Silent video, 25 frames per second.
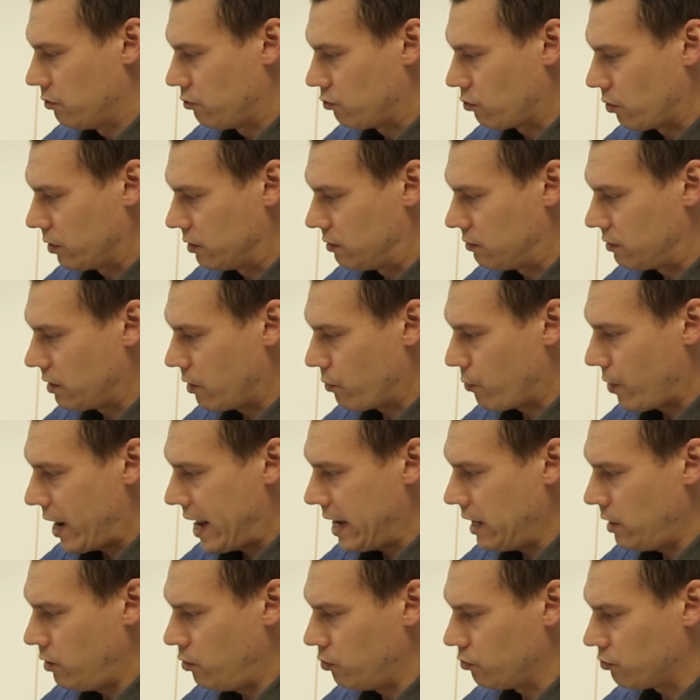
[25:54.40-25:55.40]
So it's the
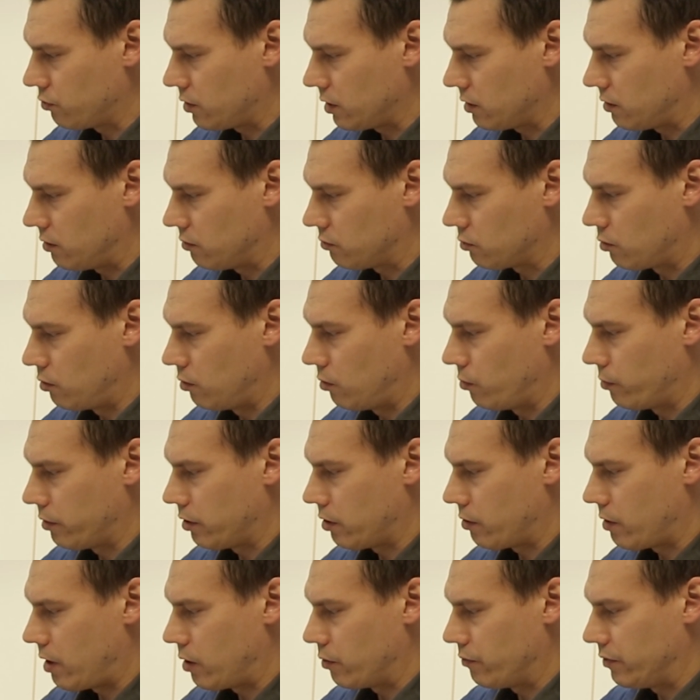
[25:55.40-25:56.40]
radius that is going
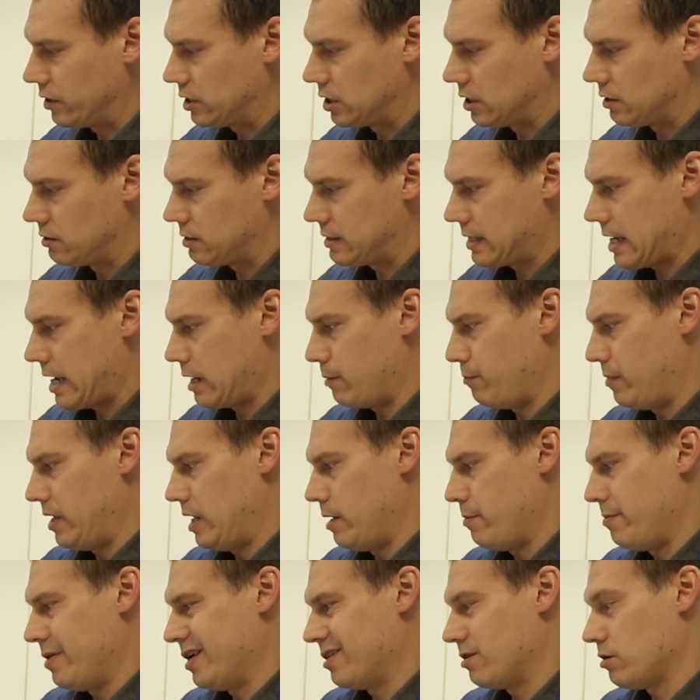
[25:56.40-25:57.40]
around, which is 10
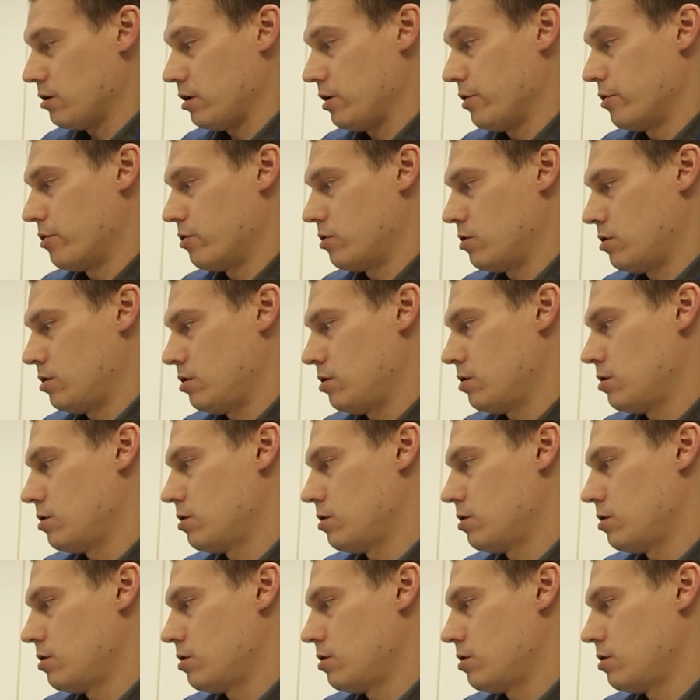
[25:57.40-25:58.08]
millimeter here.